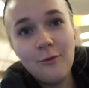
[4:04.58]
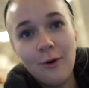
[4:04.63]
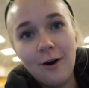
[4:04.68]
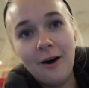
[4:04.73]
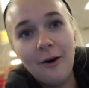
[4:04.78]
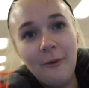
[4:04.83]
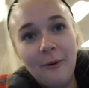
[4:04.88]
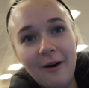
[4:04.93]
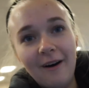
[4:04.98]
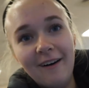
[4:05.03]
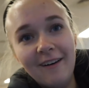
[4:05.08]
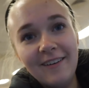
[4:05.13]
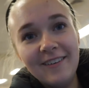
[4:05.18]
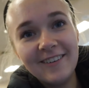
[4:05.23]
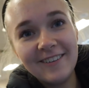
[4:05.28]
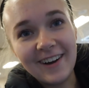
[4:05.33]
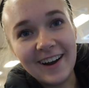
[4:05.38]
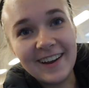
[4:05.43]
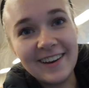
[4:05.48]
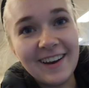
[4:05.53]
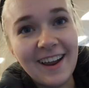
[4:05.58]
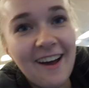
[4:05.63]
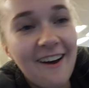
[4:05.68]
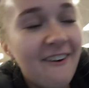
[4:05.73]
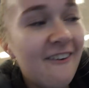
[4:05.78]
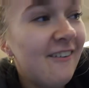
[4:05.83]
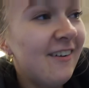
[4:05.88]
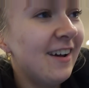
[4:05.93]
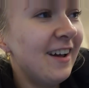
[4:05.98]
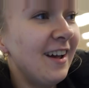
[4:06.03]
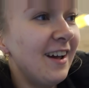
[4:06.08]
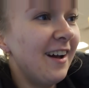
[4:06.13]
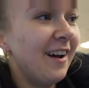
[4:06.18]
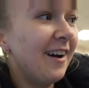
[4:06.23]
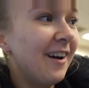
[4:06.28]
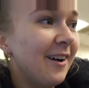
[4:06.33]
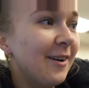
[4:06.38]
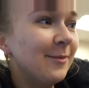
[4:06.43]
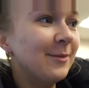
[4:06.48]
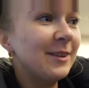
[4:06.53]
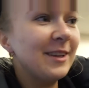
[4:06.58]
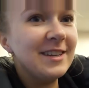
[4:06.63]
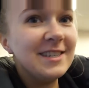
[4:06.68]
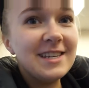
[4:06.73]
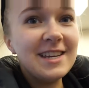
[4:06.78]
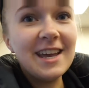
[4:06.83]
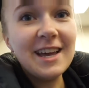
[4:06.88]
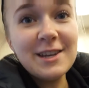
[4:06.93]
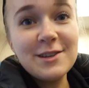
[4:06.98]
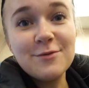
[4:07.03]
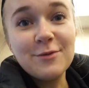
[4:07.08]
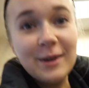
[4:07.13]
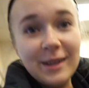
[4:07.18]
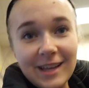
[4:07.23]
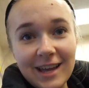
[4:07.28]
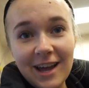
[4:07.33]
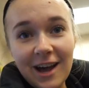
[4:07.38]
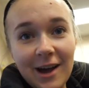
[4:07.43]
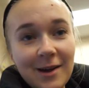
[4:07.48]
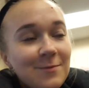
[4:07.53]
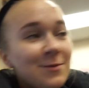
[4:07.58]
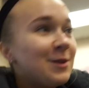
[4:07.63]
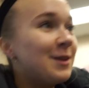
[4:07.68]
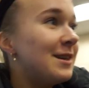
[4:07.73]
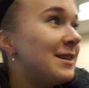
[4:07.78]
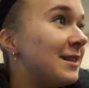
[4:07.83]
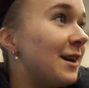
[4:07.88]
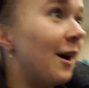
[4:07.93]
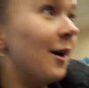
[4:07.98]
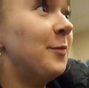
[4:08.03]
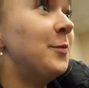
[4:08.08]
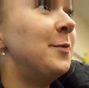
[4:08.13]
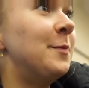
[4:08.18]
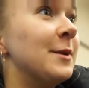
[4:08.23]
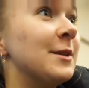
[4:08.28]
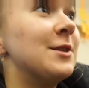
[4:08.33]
Wawa right now. Lizzie has really hyped this up,